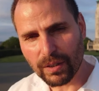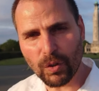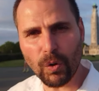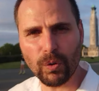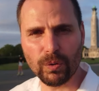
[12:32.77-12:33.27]

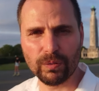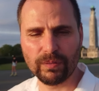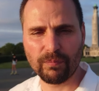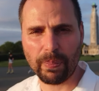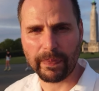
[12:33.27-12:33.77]
go
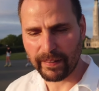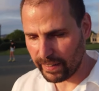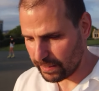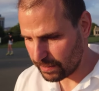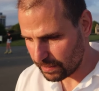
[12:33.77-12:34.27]

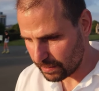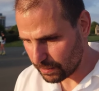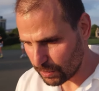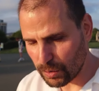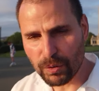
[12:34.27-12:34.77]
and
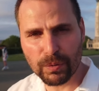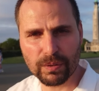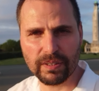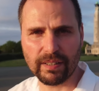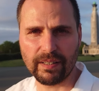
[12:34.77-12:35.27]

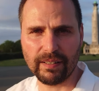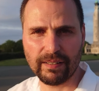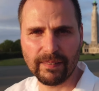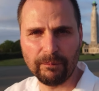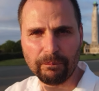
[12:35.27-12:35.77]
use there
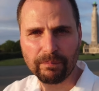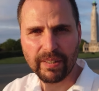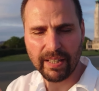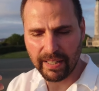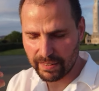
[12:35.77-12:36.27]

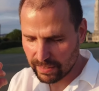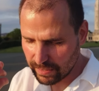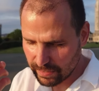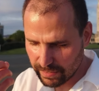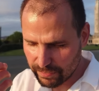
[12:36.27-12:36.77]
and
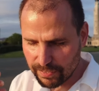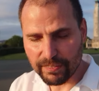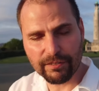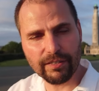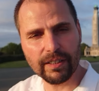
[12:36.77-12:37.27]

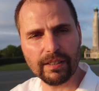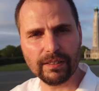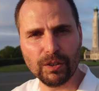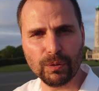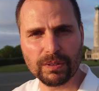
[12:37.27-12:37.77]

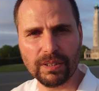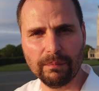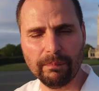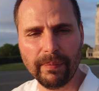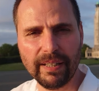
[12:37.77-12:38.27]
fulfill those
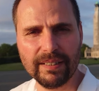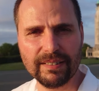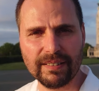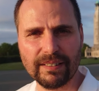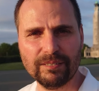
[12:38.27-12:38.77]

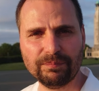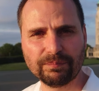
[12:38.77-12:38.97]
amazing